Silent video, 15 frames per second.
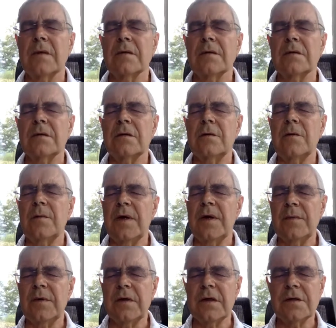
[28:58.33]
So you may
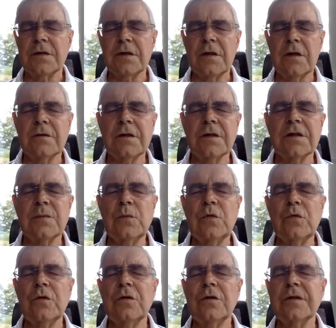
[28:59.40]
begin to notice
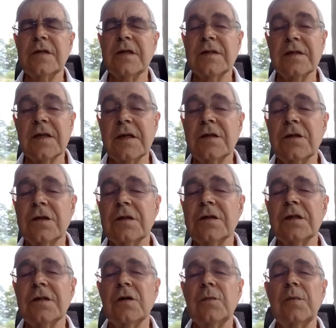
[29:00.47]
more sensations
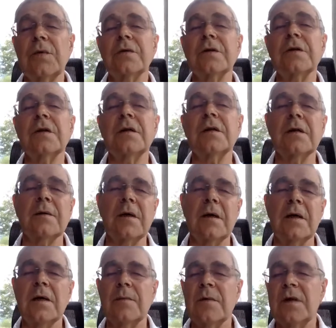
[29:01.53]
in your body.
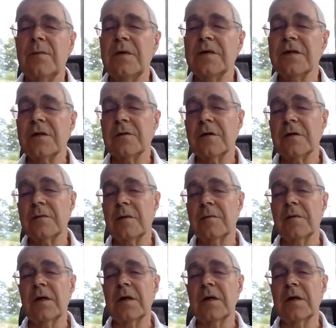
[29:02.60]
Maybe some of them